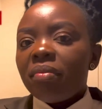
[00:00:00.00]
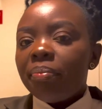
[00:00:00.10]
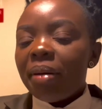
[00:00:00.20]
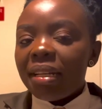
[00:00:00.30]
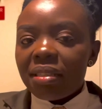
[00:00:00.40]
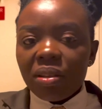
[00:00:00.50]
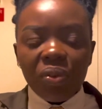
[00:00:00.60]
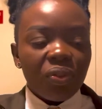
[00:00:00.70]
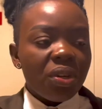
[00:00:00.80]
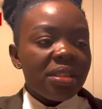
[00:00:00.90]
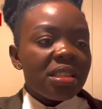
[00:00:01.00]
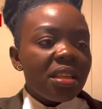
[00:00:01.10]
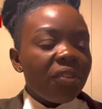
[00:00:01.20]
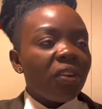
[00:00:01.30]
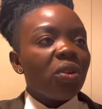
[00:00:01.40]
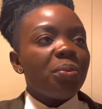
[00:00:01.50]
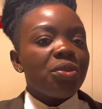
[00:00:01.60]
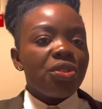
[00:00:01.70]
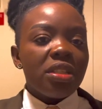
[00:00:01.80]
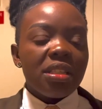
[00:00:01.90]
But of course, if an
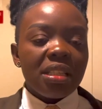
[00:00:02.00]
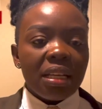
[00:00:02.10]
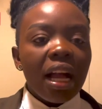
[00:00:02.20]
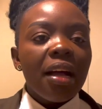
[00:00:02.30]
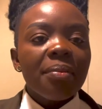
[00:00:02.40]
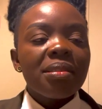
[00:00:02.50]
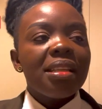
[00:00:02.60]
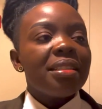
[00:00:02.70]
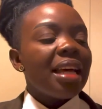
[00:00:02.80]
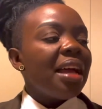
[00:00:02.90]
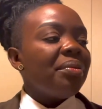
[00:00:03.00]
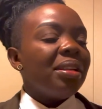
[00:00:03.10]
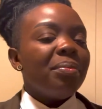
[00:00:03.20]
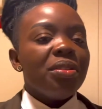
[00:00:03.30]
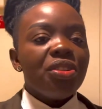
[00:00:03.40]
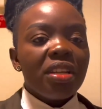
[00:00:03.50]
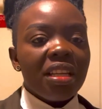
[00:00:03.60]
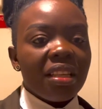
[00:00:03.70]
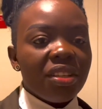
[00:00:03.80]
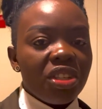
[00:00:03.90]
opportunity comes that I will be
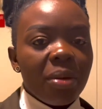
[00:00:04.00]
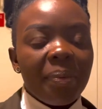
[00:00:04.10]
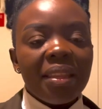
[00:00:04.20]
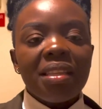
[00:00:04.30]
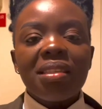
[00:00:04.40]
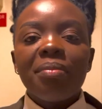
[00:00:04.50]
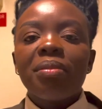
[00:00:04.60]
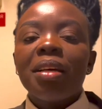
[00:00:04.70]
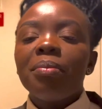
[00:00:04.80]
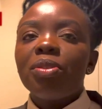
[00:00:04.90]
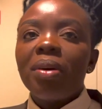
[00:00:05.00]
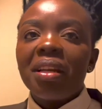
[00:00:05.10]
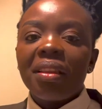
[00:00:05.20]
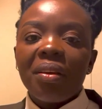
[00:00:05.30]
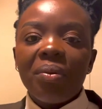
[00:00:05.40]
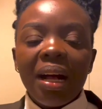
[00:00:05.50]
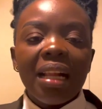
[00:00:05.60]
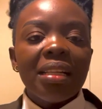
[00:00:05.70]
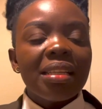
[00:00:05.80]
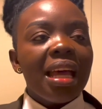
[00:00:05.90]
joining the ship at the same time touring the
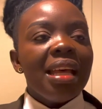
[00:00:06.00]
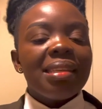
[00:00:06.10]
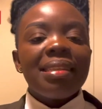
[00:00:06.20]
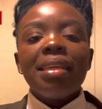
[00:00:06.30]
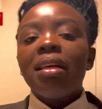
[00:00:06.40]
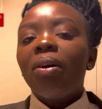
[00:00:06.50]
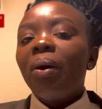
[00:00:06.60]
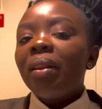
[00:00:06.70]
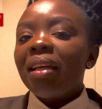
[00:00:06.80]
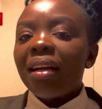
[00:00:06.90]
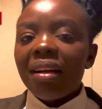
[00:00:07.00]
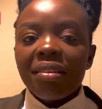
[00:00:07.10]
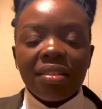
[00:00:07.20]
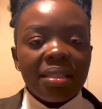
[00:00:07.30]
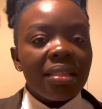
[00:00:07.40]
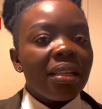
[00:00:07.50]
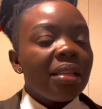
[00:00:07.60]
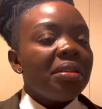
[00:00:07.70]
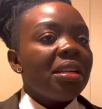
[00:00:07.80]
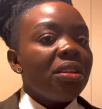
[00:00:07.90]
world, seeing all the countries
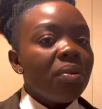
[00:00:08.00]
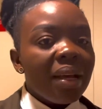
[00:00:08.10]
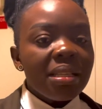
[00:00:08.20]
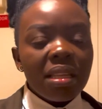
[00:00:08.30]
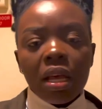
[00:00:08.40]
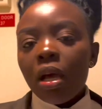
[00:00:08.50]
including US,